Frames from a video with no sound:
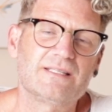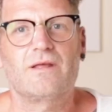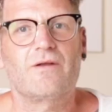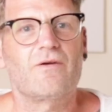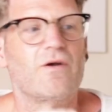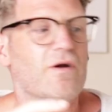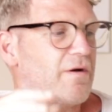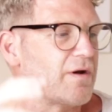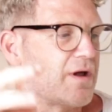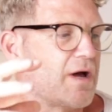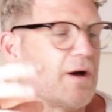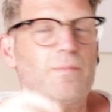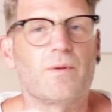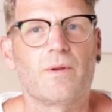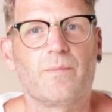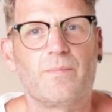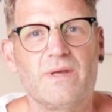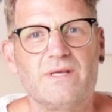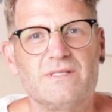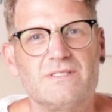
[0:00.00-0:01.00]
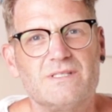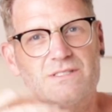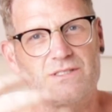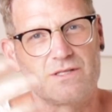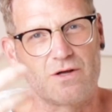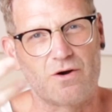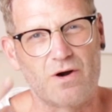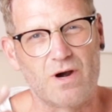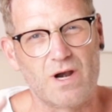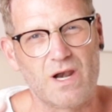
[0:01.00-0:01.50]
There are a couple of pieces
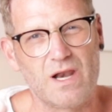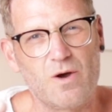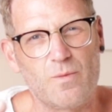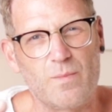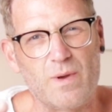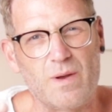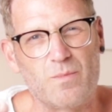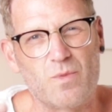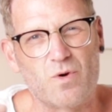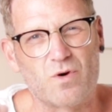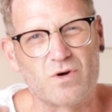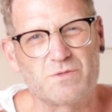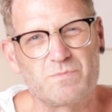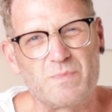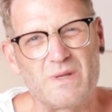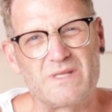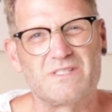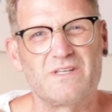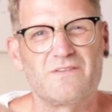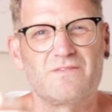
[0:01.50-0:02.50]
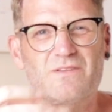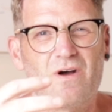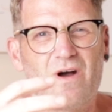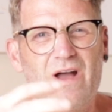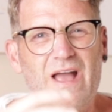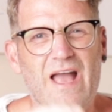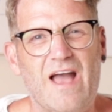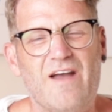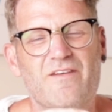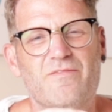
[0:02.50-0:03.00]
that are a little bit more expensive that
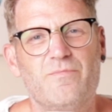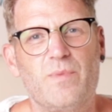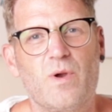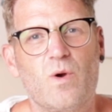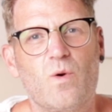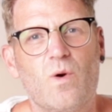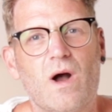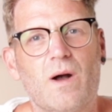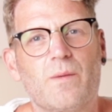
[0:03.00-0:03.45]
I have built